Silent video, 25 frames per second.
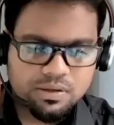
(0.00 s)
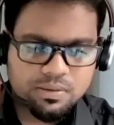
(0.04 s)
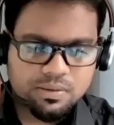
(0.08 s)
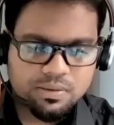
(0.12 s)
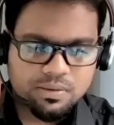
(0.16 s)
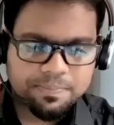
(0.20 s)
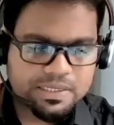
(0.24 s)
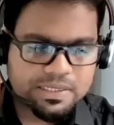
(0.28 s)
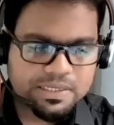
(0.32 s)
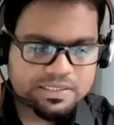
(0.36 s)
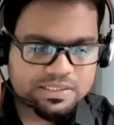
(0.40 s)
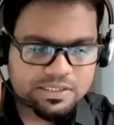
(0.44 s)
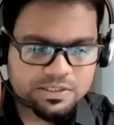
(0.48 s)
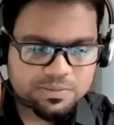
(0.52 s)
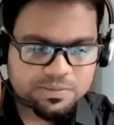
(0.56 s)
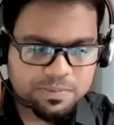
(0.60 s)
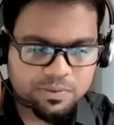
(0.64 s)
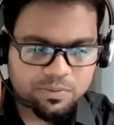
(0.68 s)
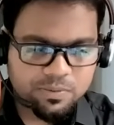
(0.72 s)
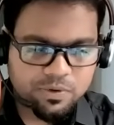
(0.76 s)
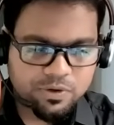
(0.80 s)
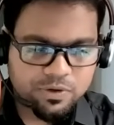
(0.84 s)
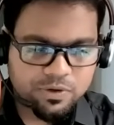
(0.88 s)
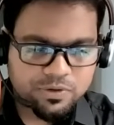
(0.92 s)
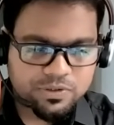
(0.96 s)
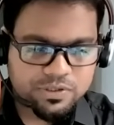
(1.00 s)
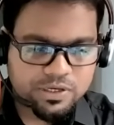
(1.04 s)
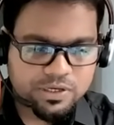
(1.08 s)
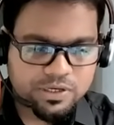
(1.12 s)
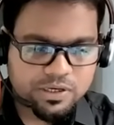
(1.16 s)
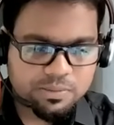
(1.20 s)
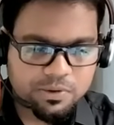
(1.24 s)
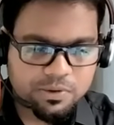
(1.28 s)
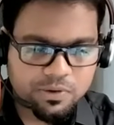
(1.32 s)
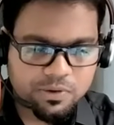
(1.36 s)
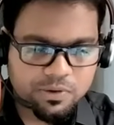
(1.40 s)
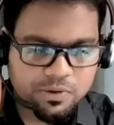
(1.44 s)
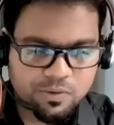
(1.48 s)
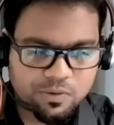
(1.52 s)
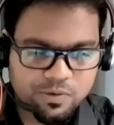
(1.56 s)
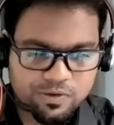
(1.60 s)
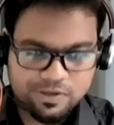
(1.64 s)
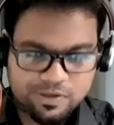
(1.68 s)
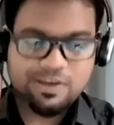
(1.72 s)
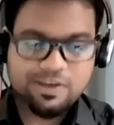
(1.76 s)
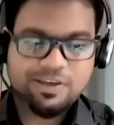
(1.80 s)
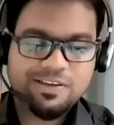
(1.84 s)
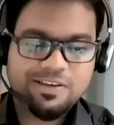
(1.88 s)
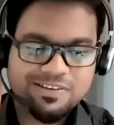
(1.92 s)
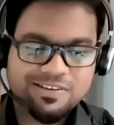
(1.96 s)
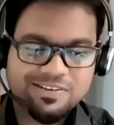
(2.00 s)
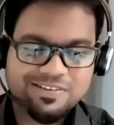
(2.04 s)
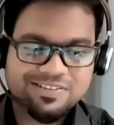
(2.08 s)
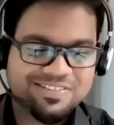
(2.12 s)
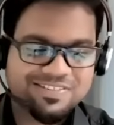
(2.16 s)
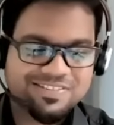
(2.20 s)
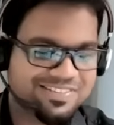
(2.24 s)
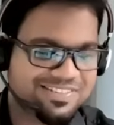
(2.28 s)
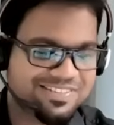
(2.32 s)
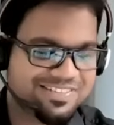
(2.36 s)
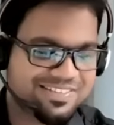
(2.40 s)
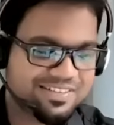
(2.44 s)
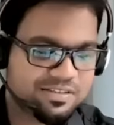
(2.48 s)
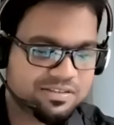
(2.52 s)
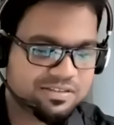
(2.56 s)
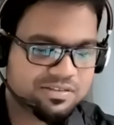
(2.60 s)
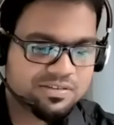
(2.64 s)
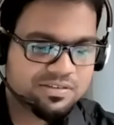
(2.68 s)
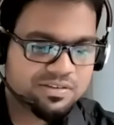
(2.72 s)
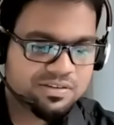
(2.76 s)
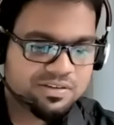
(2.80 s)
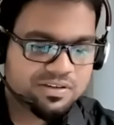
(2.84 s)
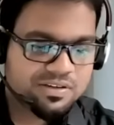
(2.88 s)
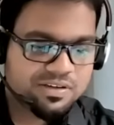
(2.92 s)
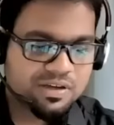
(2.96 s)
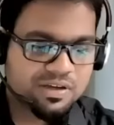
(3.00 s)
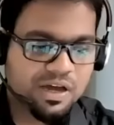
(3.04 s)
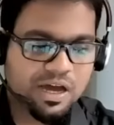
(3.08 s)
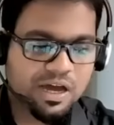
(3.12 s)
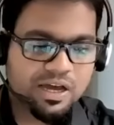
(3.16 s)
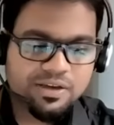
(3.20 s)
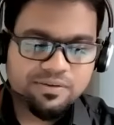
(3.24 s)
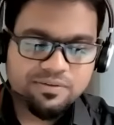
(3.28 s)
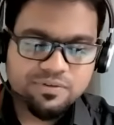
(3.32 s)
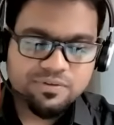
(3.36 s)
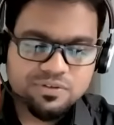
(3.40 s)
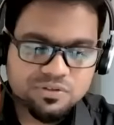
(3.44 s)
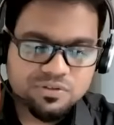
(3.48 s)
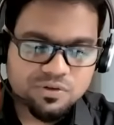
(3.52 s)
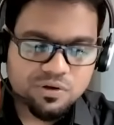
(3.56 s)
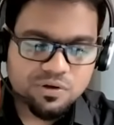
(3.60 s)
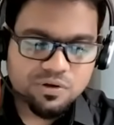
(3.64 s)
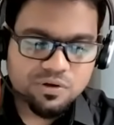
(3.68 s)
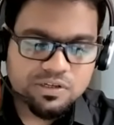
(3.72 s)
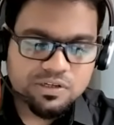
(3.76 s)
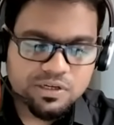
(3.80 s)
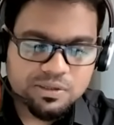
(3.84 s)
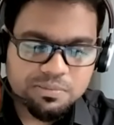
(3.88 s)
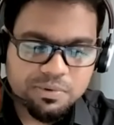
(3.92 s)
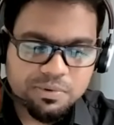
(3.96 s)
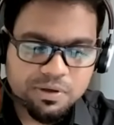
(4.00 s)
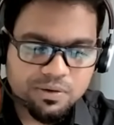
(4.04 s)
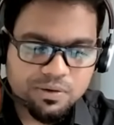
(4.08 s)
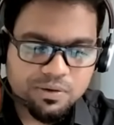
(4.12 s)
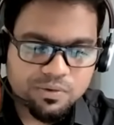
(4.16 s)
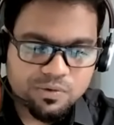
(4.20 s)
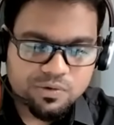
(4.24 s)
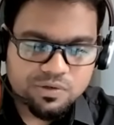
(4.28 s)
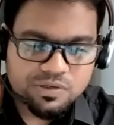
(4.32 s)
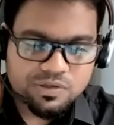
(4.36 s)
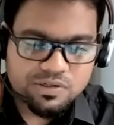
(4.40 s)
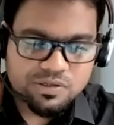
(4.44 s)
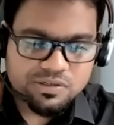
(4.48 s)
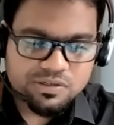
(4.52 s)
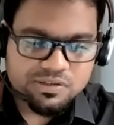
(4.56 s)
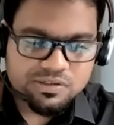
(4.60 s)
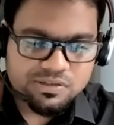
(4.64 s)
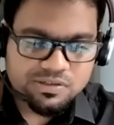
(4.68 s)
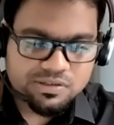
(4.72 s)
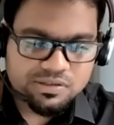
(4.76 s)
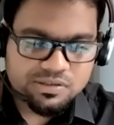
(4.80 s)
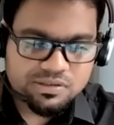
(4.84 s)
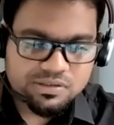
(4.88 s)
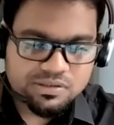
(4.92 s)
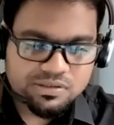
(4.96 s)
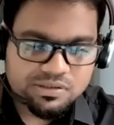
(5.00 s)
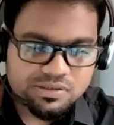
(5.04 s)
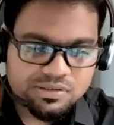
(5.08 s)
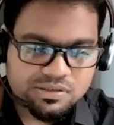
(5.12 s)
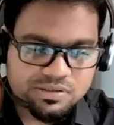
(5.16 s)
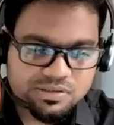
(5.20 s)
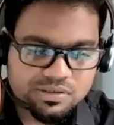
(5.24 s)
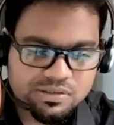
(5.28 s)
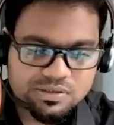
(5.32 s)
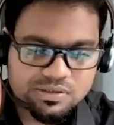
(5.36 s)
Please explain what you're saying about. Okay. I was talking about I'm